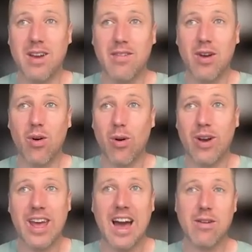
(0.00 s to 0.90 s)
mean, if you
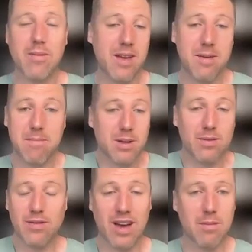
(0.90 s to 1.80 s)
already have an
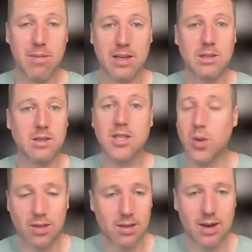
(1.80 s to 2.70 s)
inbuilt fan base,
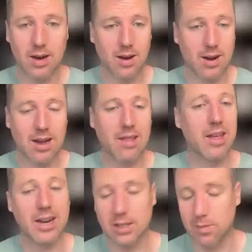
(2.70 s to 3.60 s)
do it there and
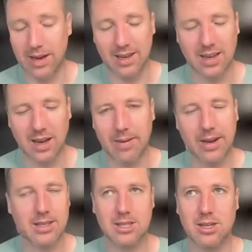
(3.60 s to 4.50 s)
then expand. I
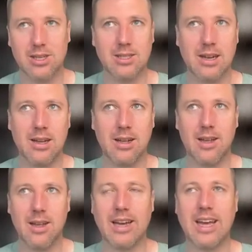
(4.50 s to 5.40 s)
mean, it's just,
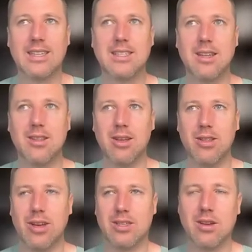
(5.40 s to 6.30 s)
I guess
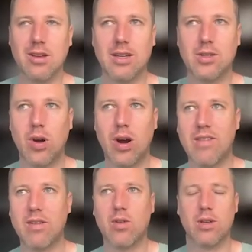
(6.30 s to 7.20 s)
there's a
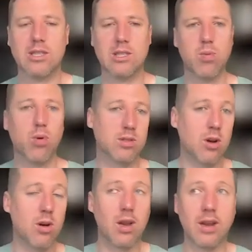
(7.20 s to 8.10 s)
drive across the sport as a
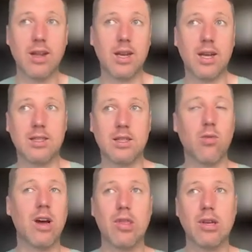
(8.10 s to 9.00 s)
whole, and it's the
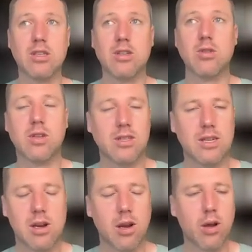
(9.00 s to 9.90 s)
right thing to do to
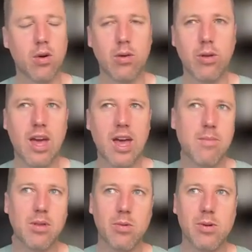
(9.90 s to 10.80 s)
continually grow the
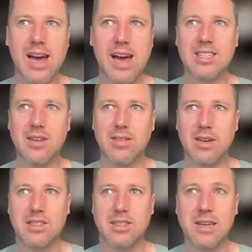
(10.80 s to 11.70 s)
game. But the reality of it
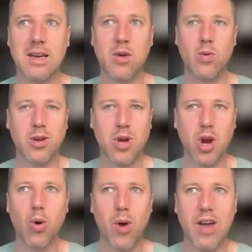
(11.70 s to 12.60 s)
is when you
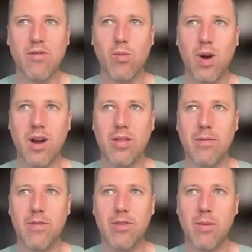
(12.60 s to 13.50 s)
go away from where
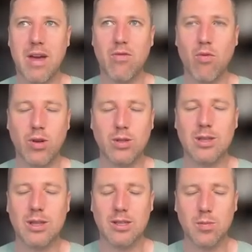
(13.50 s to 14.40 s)
the main
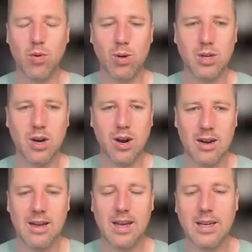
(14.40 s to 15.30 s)
roots of the sport
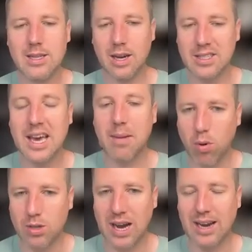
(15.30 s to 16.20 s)
are, it does get
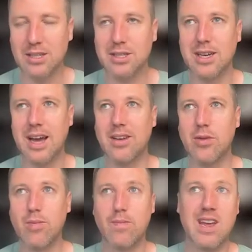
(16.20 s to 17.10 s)
more challenging, and
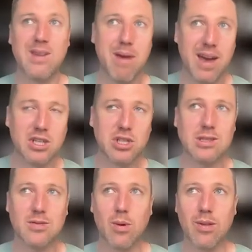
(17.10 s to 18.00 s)
you need
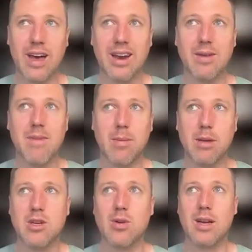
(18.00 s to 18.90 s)
patience for that. And
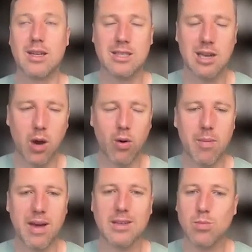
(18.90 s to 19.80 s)
maybe doing it slower
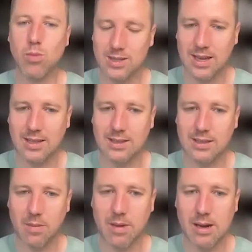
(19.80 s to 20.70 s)
makes more
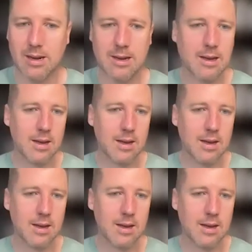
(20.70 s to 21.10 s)
sense. I mean,